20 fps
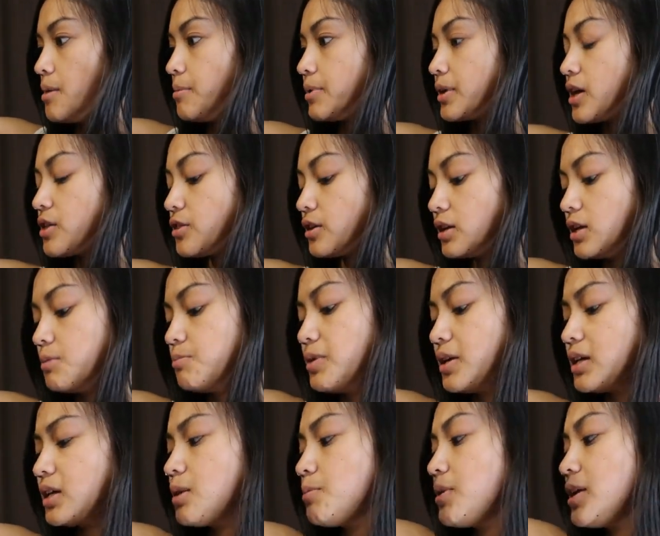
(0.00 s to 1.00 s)
but I thought I'd
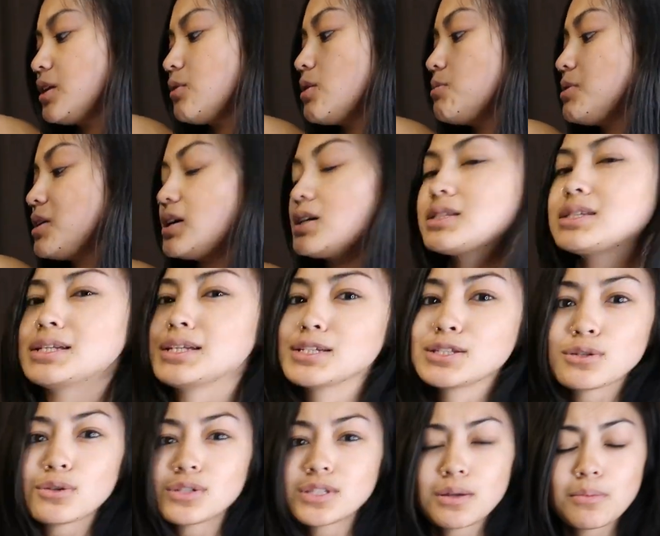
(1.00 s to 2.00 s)
pick it up anyway because it
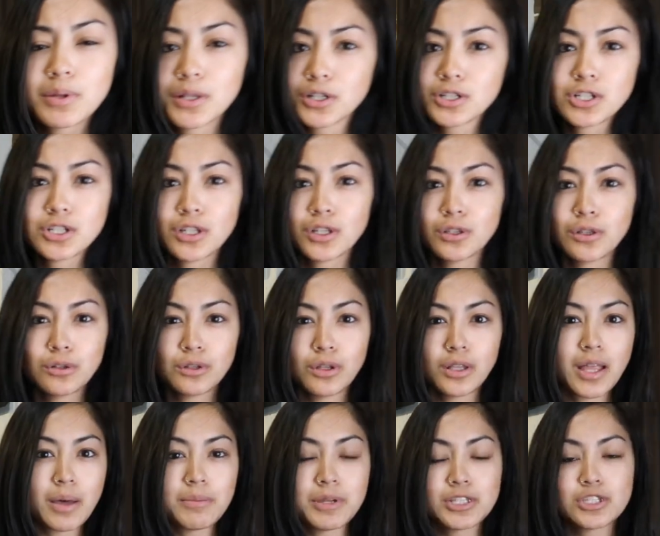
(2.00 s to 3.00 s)
is so similar to the
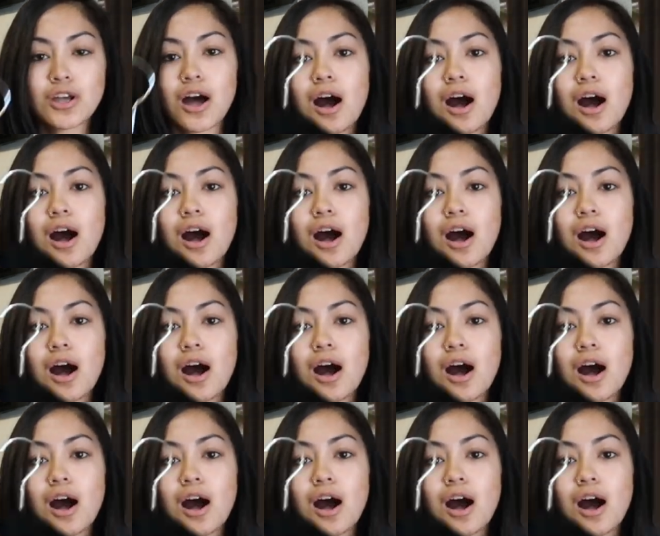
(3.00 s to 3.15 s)
Lululemon